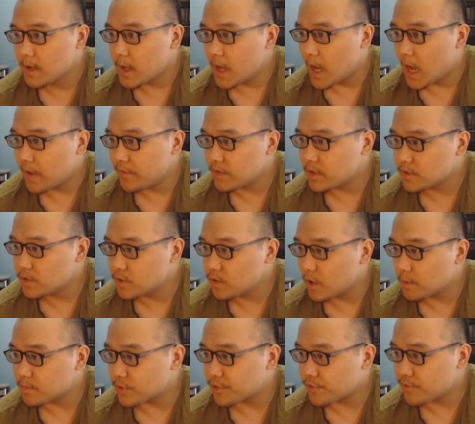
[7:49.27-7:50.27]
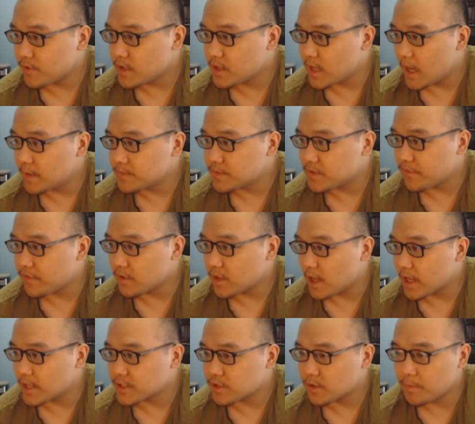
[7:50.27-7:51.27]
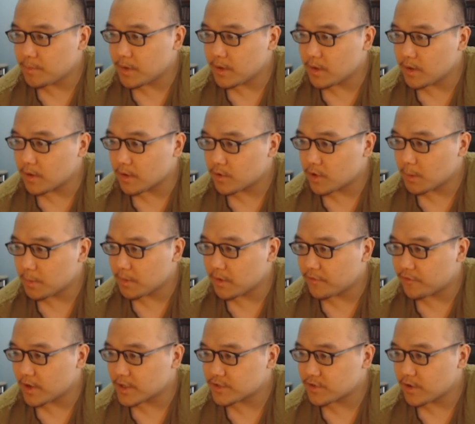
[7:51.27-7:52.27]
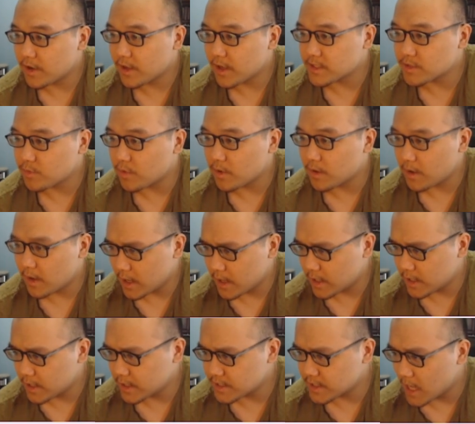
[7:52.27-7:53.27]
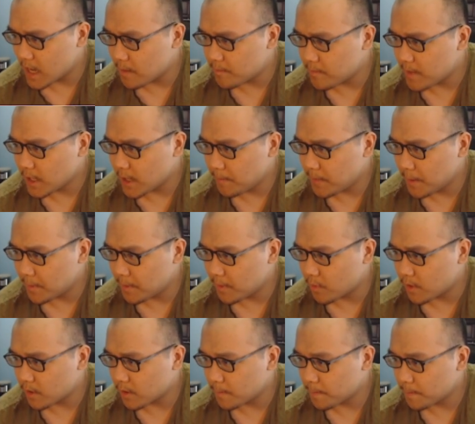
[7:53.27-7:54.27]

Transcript: Having to do up to 3 games if you lost could be incredibly frustrating, as well as not many people were